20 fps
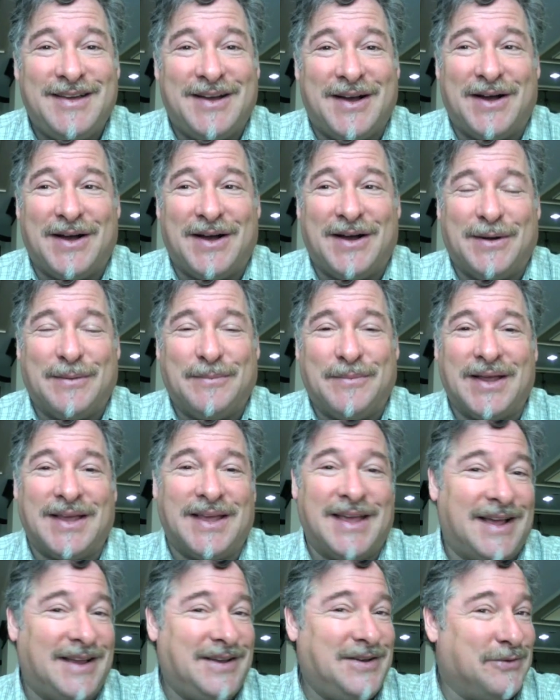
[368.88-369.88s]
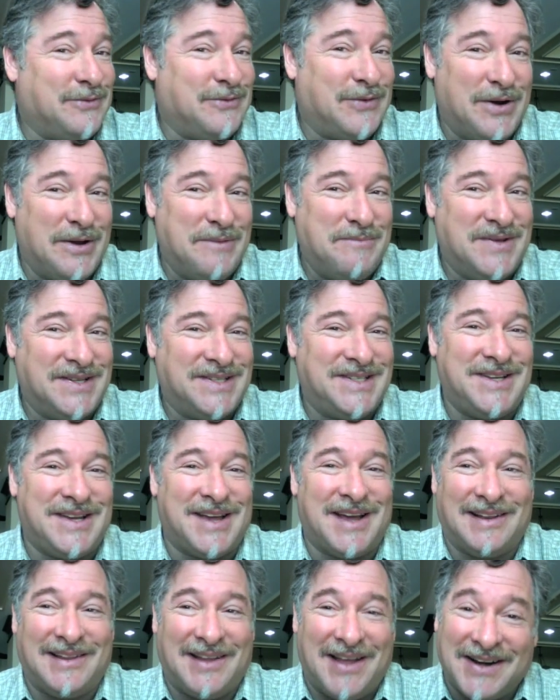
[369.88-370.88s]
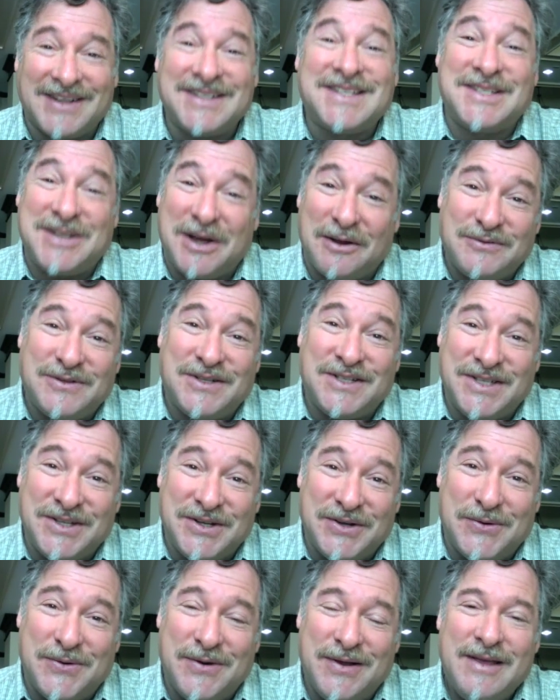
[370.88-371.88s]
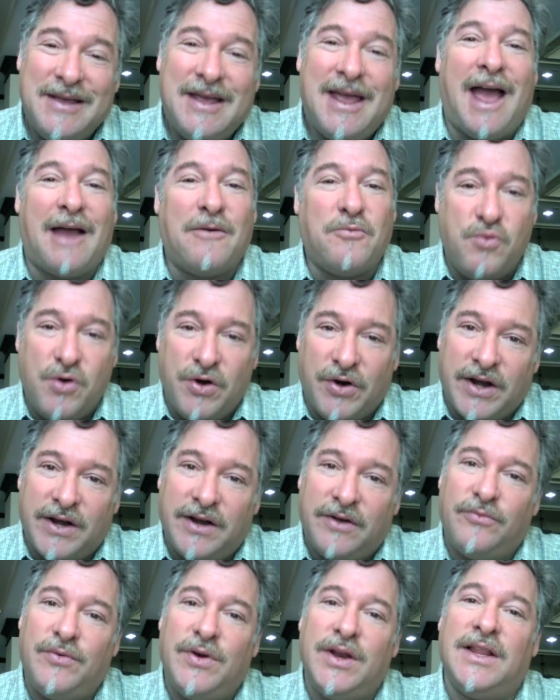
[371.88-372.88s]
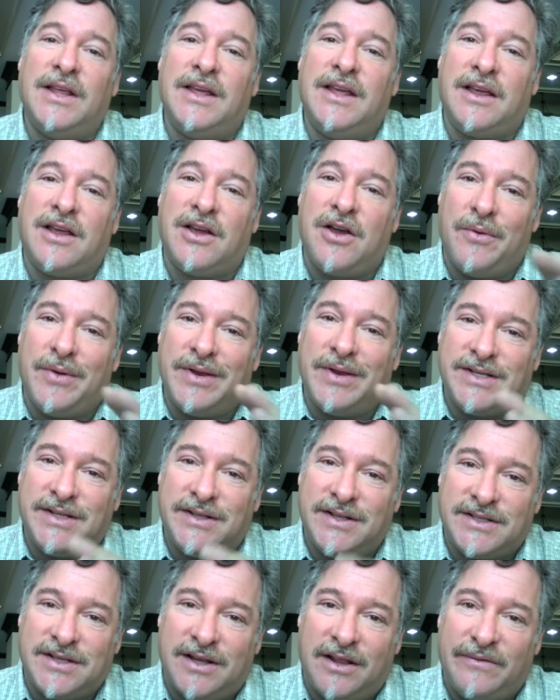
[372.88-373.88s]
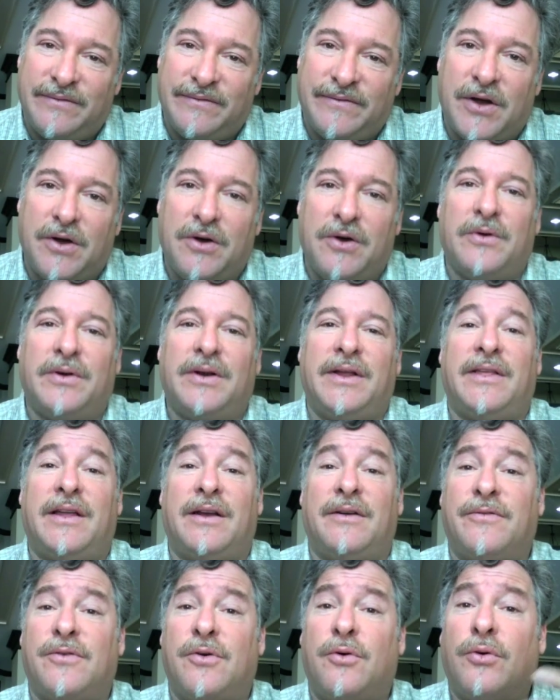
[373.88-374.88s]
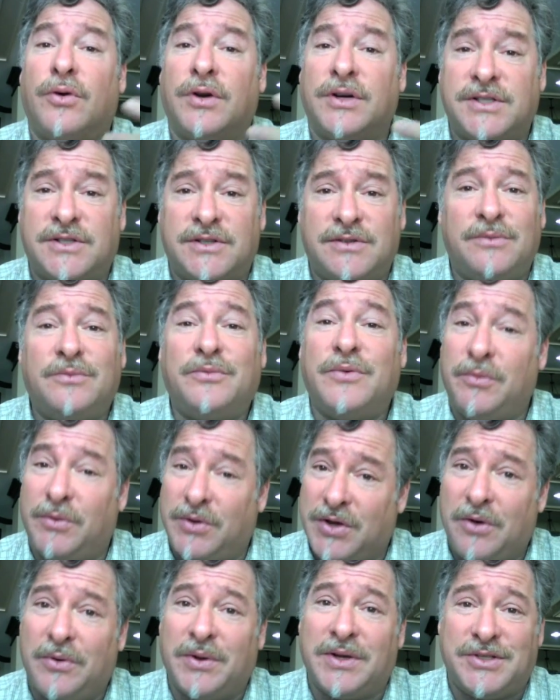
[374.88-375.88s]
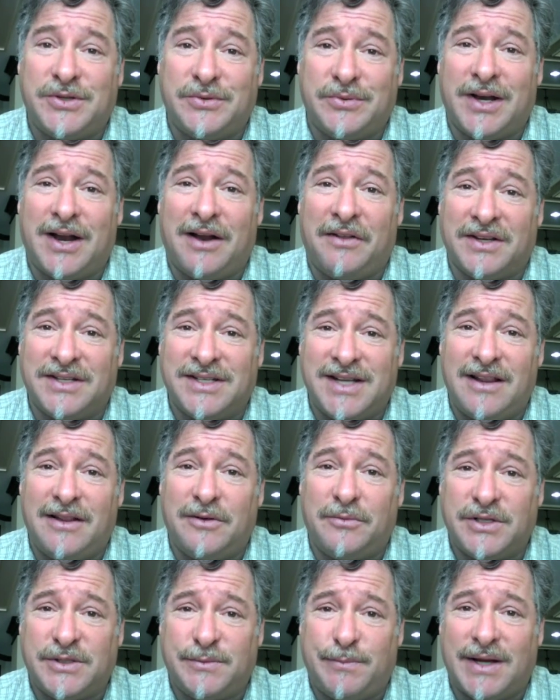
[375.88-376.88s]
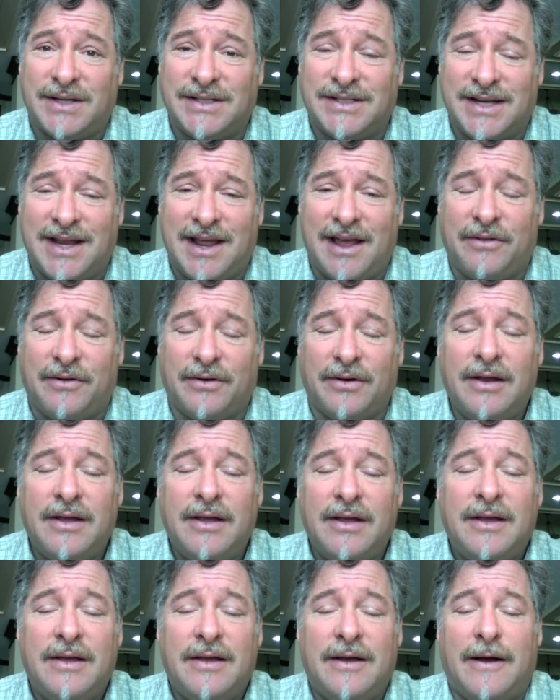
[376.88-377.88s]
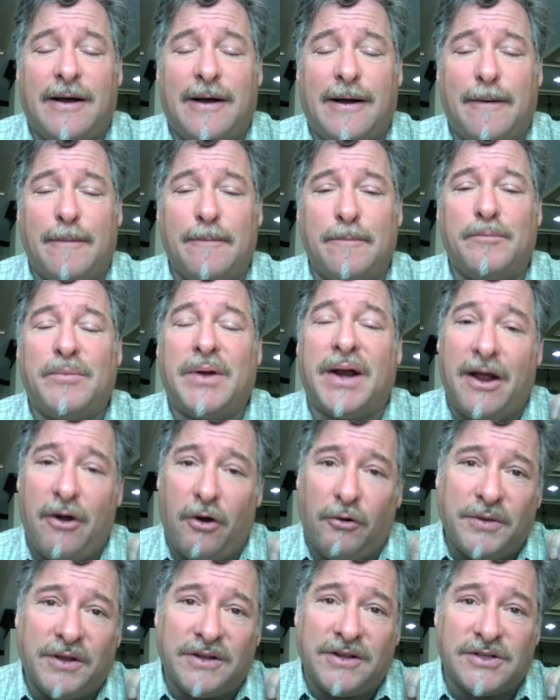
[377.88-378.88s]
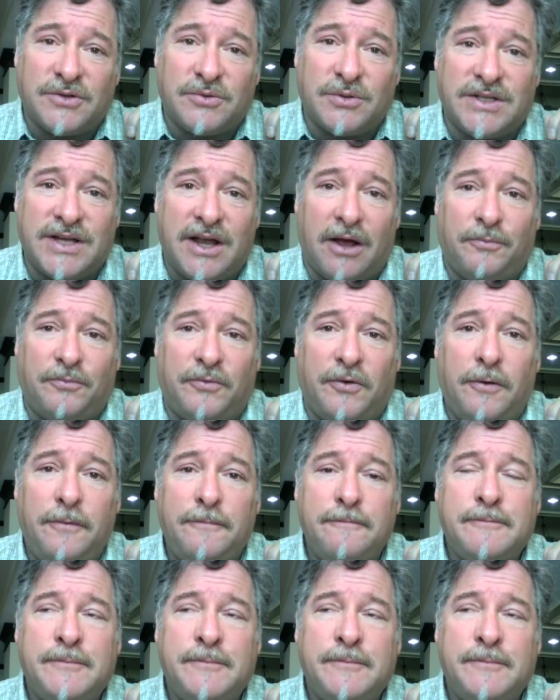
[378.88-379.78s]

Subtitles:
Again, you're very busy. You got a lot of stuff to do, and we're going to really go into this on the phone, and then of course we will go into it on the day that we spend together. But I hope that this was helpful.